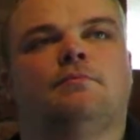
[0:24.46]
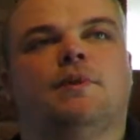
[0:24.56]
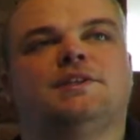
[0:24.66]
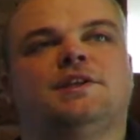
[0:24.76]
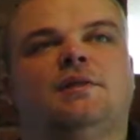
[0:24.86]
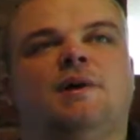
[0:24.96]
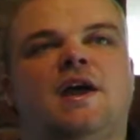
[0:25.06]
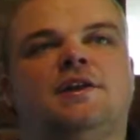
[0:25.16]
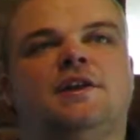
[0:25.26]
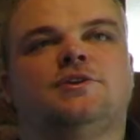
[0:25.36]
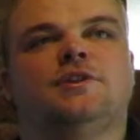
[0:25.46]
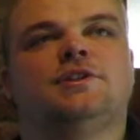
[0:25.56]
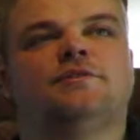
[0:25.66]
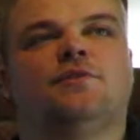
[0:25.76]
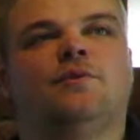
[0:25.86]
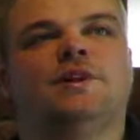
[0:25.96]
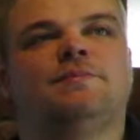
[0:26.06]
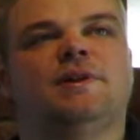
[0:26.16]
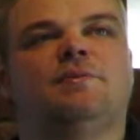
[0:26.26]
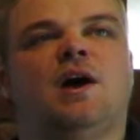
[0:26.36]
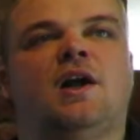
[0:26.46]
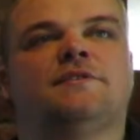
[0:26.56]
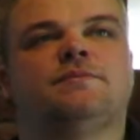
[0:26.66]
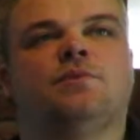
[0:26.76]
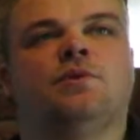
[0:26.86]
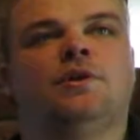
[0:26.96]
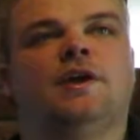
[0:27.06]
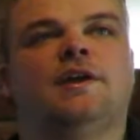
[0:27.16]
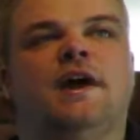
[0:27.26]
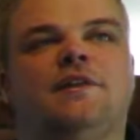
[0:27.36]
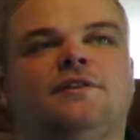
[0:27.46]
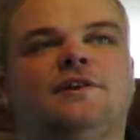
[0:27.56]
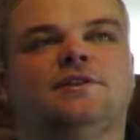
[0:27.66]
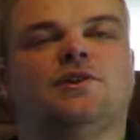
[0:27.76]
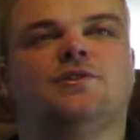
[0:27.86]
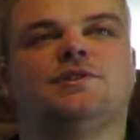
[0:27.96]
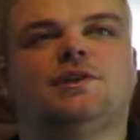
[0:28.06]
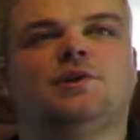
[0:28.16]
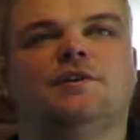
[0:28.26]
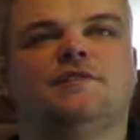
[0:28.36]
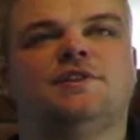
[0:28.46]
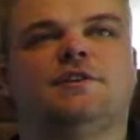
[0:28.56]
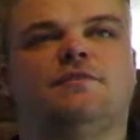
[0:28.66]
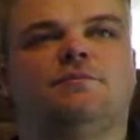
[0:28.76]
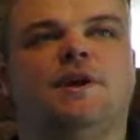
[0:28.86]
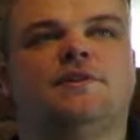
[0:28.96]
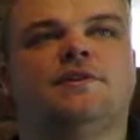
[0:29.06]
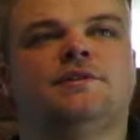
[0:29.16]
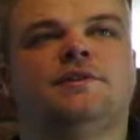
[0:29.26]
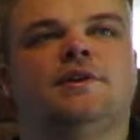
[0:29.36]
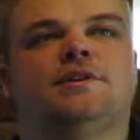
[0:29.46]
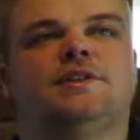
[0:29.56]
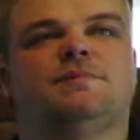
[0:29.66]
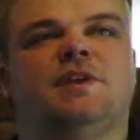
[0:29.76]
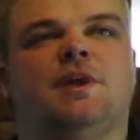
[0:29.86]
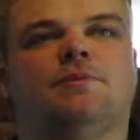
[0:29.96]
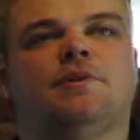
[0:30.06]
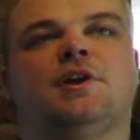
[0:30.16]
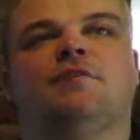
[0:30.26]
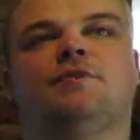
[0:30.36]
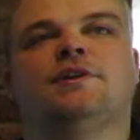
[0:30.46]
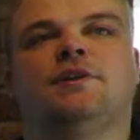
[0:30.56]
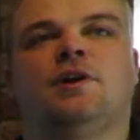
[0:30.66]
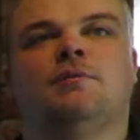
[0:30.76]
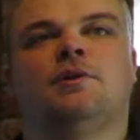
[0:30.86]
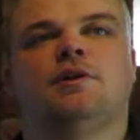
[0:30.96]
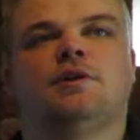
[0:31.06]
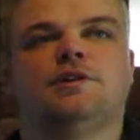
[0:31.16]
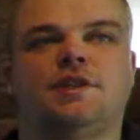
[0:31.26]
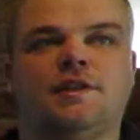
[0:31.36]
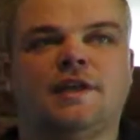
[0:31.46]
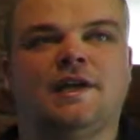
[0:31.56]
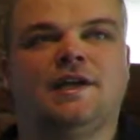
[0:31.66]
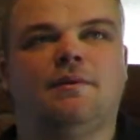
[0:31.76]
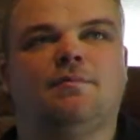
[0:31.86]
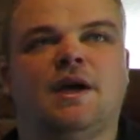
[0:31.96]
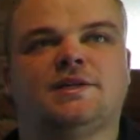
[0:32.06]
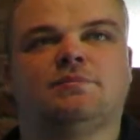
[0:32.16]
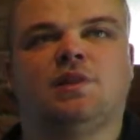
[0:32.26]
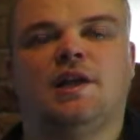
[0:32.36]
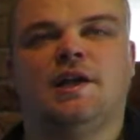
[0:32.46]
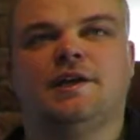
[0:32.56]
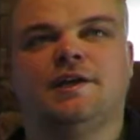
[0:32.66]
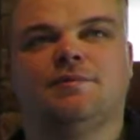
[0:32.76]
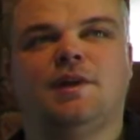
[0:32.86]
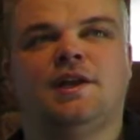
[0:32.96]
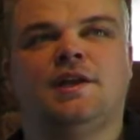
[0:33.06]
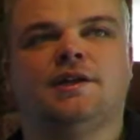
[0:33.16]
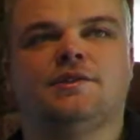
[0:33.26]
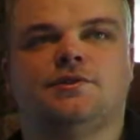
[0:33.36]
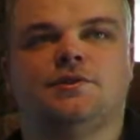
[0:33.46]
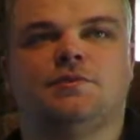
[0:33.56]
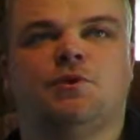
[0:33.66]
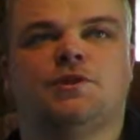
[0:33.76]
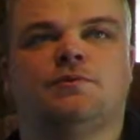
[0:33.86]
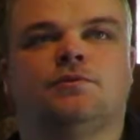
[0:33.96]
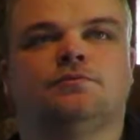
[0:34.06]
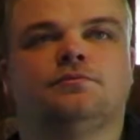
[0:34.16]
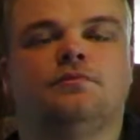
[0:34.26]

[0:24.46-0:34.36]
Muscular pain and injuries have always been a part of sport and athletes are constantly looking for different methods to speed up the recovery time so that they can get back to playing and competing as soon as possible.